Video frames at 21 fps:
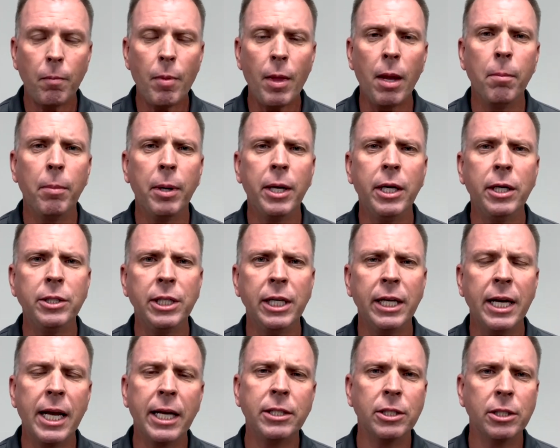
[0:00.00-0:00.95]
Because in
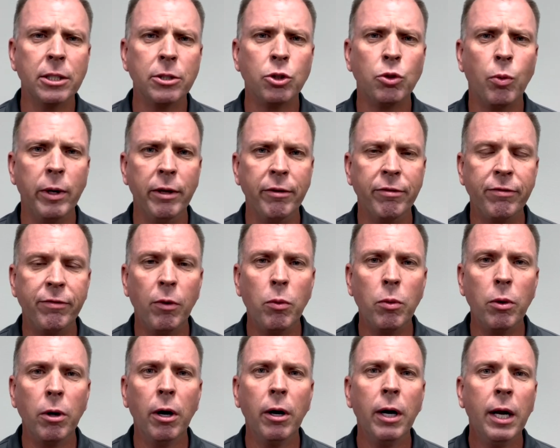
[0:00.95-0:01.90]
Exodus
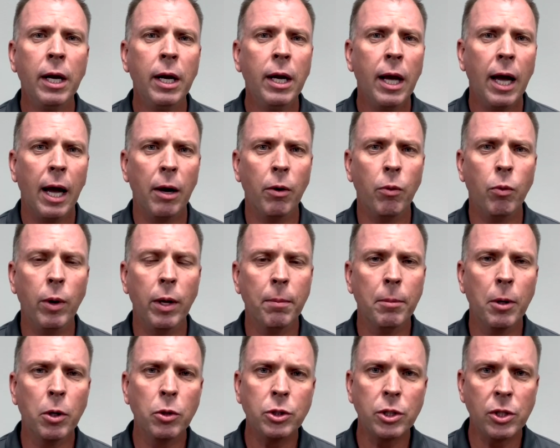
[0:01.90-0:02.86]
24, when
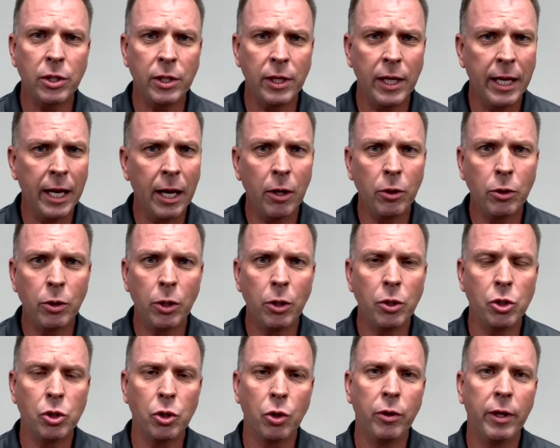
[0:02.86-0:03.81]
Moses and the
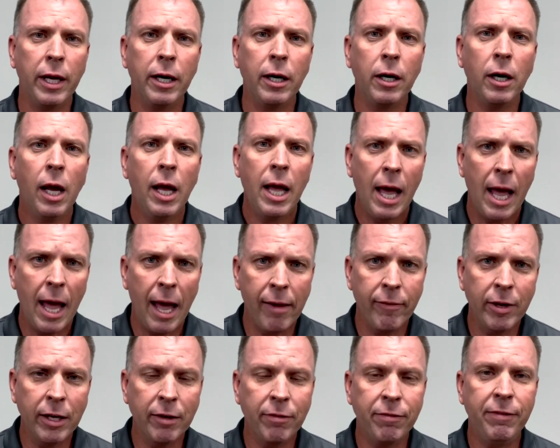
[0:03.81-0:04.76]
elders are there
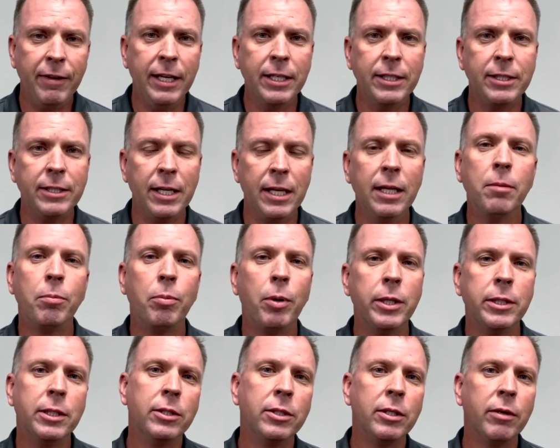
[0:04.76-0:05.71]
having a feast in the
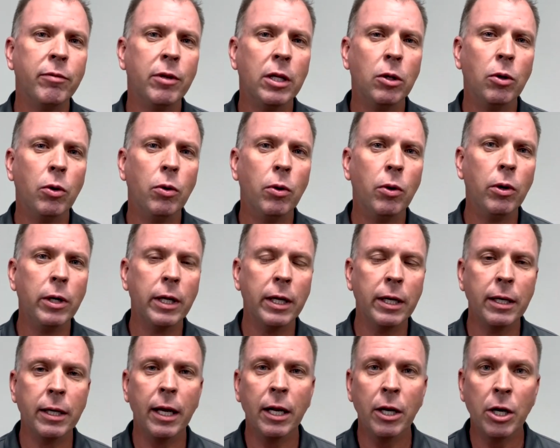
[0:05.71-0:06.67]
presence of the Lord
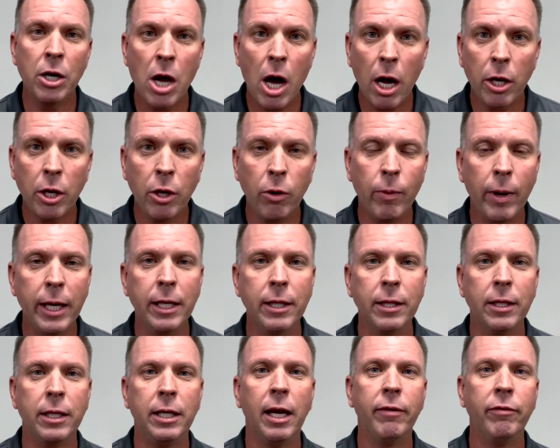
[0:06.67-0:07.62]
and inaugurating
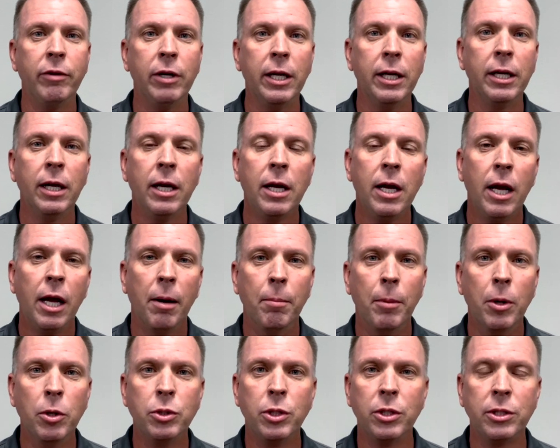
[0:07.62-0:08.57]
the covenant,
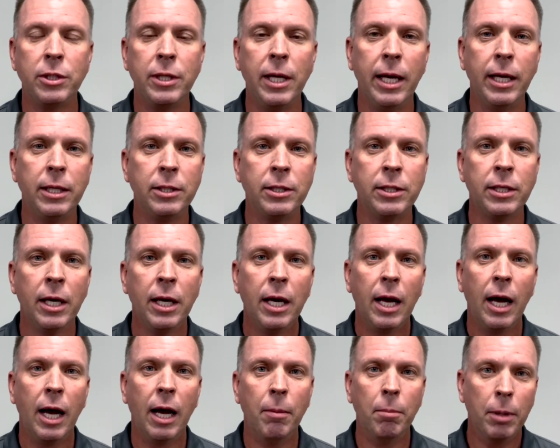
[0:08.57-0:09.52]
Moses takes
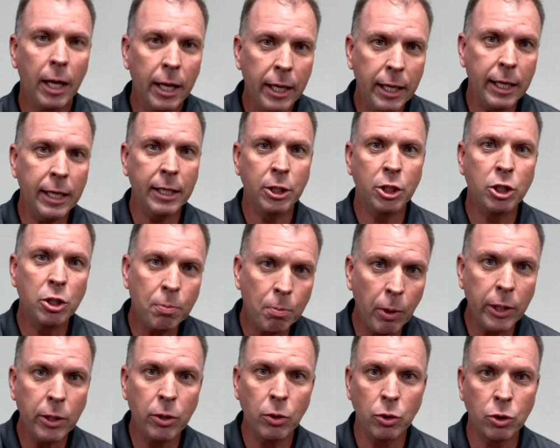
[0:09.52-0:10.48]
blood and he
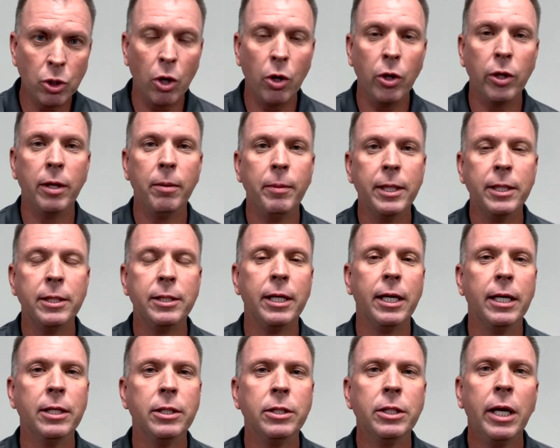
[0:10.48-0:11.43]
sprinkles on them, it
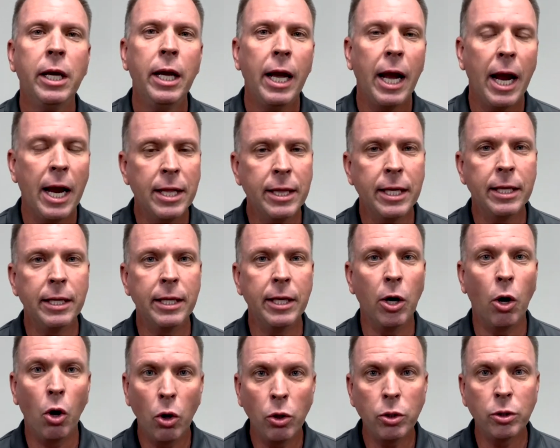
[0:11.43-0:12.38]
says. And then the
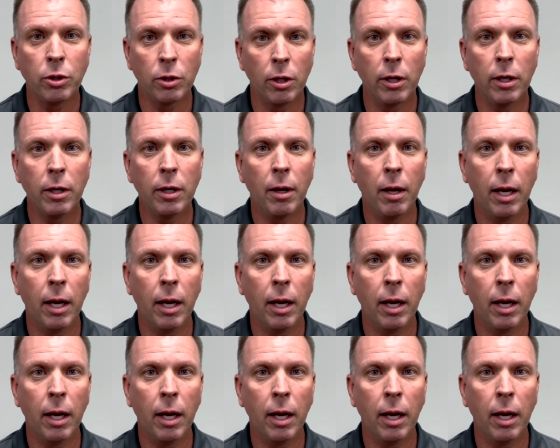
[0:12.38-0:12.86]
altar